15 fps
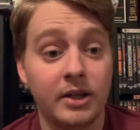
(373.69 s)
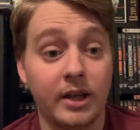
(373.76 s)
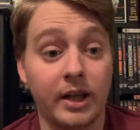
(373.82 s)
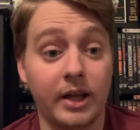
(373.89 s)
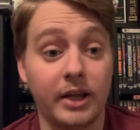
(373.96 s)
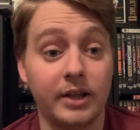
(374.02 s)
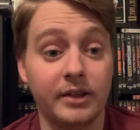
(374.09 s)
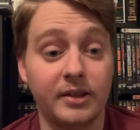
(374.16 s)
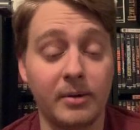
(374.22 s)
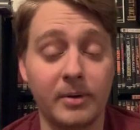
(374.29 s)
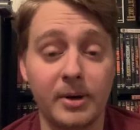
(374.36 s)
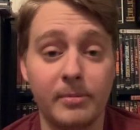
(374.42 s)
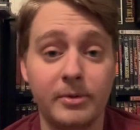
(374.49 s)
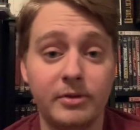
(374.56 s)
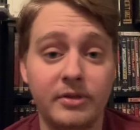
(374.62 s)
And
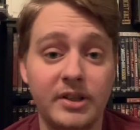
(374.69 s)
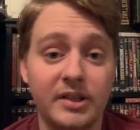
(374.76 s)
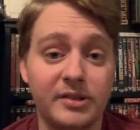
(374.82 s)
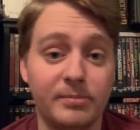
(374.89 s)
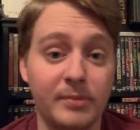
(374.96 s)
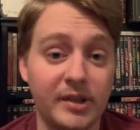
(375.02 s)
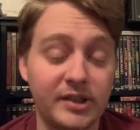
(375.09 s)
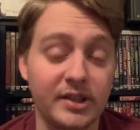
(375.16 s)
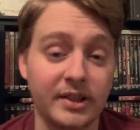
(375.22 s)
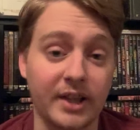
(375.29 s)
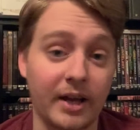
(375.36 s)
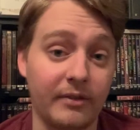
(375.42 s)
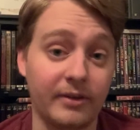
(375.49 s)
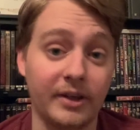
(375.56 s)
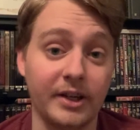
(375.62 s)
WWE is missing
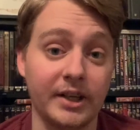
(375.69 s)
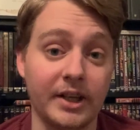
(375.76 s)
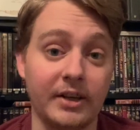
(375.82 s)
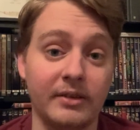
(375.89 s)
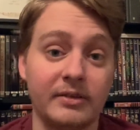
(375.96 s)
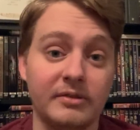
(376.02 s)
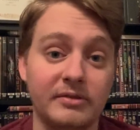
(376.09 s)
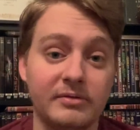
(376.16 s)
that right now.